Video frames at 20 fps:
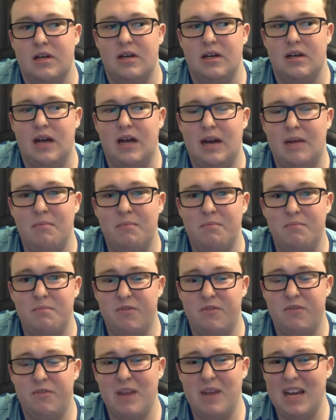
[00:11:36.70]

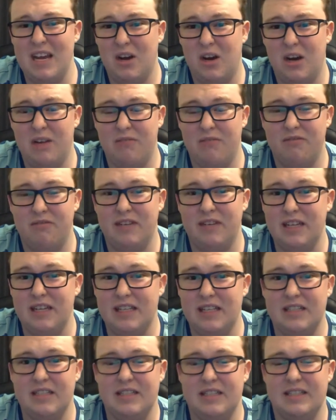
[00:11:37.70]
For me, I really
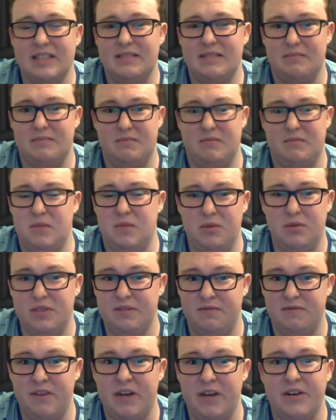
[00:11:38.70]
didn't. It was
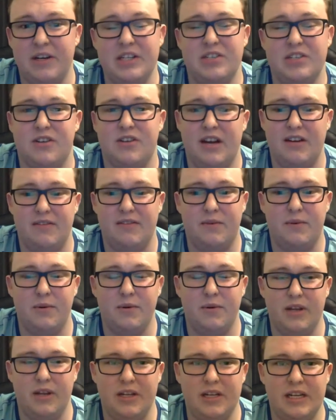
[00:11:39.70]
very
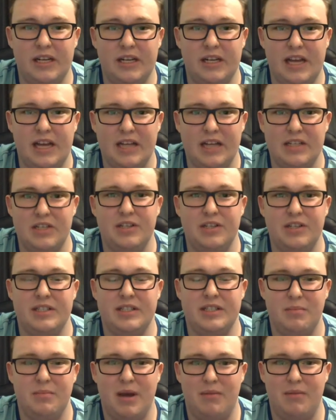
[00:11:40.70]
straightforward learning how to use
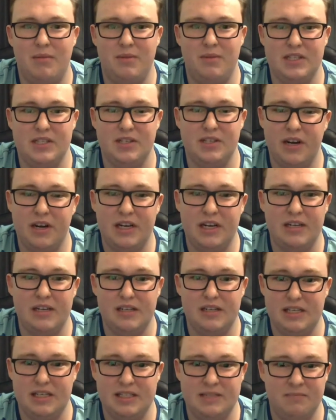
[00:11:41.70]
the pump. The screen
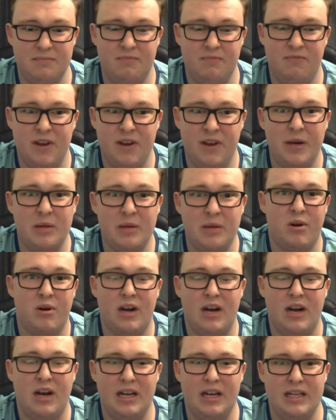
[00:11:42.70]
is very
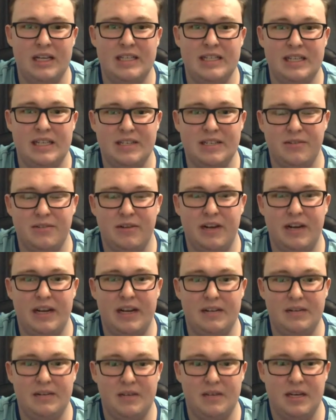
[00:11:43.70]
bright and easy to
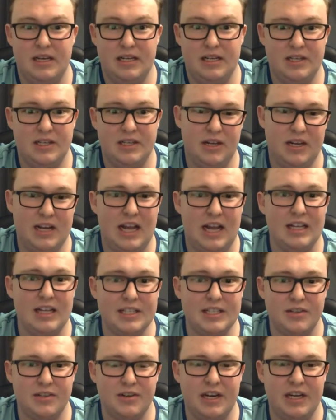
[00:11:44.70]
read. It's got a colour
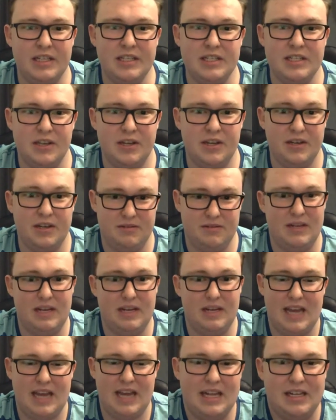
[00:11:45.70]
screen, so
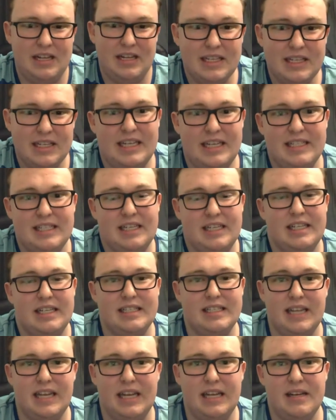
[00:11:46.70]
again, it's easy to
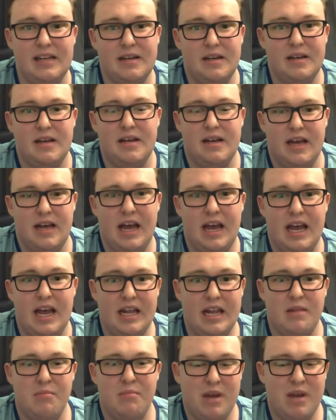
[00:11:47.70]
see.
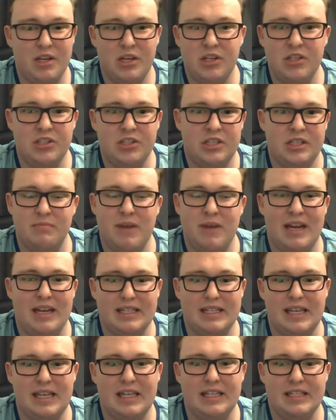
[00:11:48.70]
And the menus just make
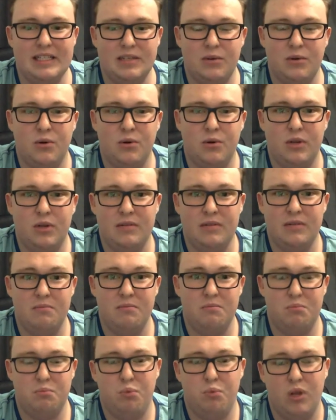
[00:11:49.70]
sense. They're all in
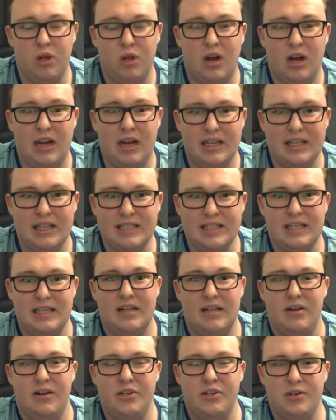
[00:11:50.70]
what I consider
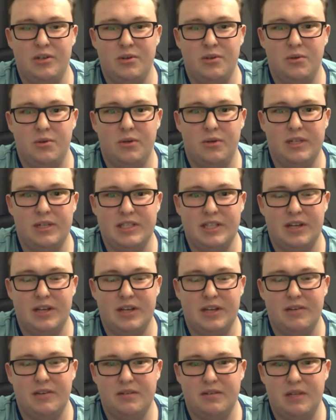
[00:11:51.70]
logical order, so
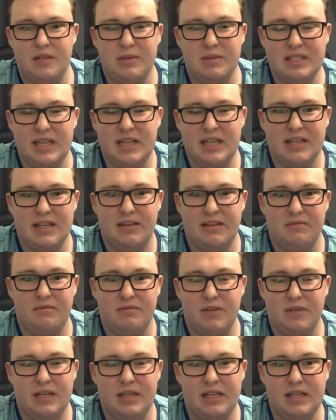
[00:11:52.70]
there was
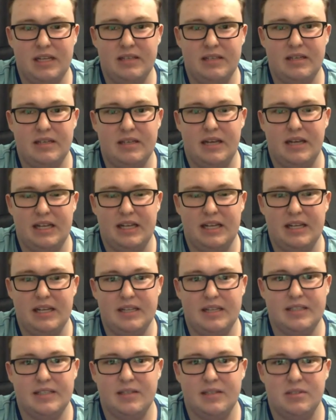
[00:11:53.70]
anything
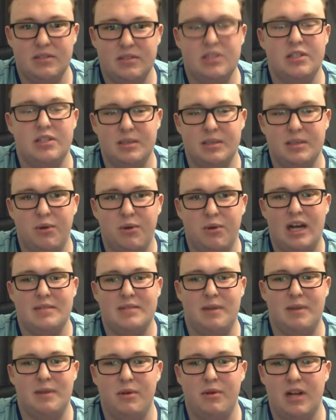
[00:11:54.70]
to surprise
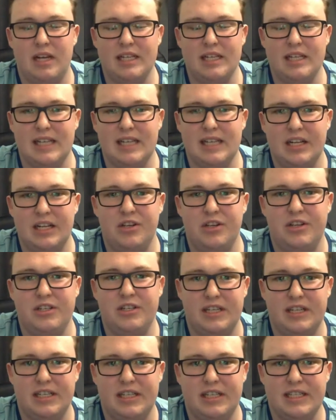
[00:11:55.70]
me when I started
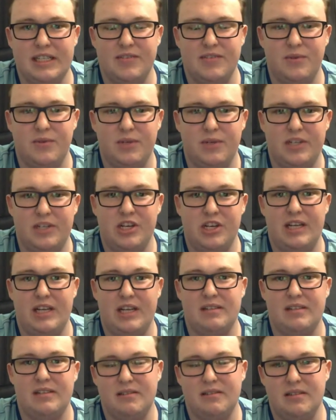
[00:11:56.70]
using the 640G.